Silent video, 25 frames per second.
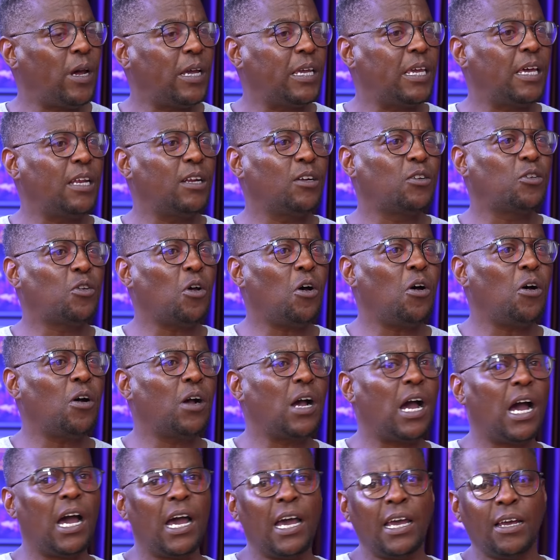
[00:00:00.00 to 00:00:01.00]
I get a dog?
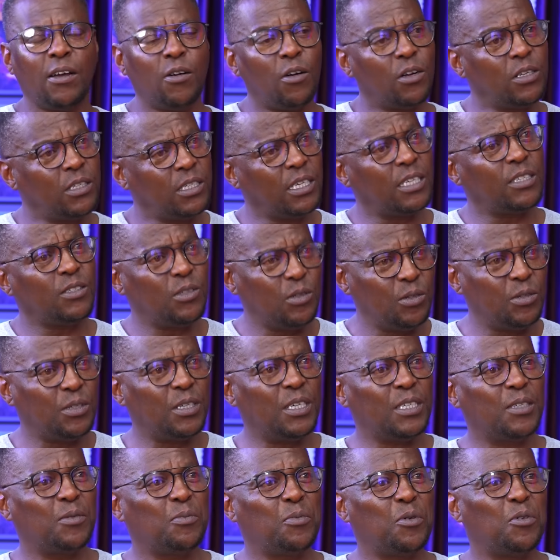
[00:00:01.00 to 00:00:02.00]
God says, no,
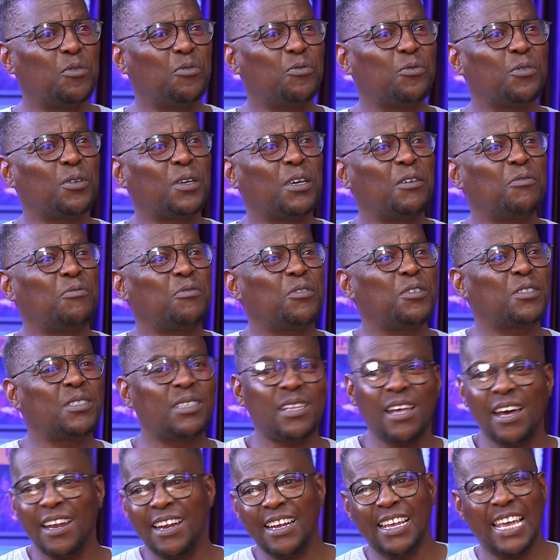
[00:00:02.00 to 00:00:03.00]
here's a beautiful gift.
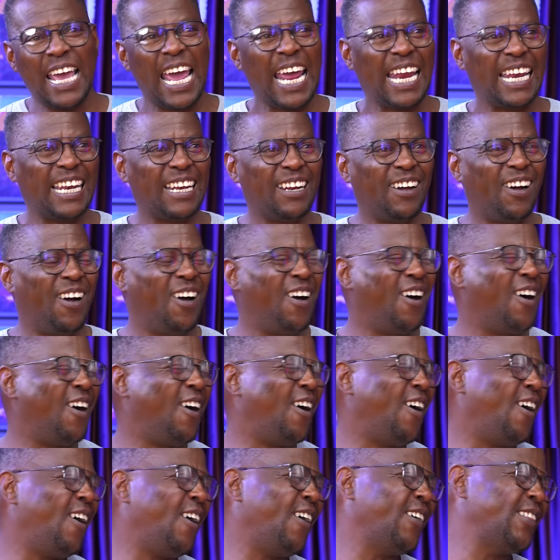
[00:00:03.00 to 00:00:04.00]
Start again.
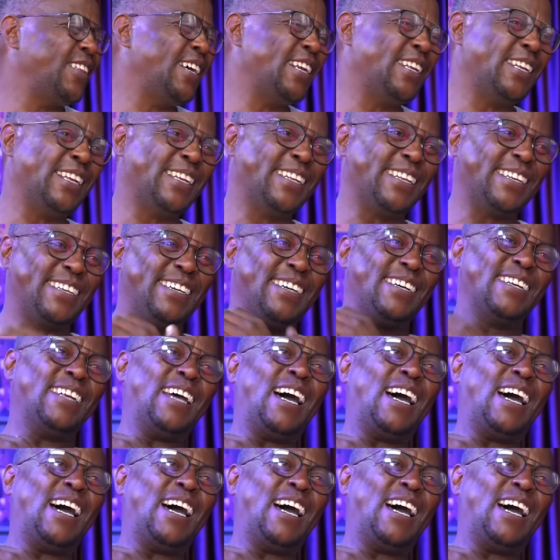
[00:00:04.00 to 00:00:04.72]
Oh, that little girl.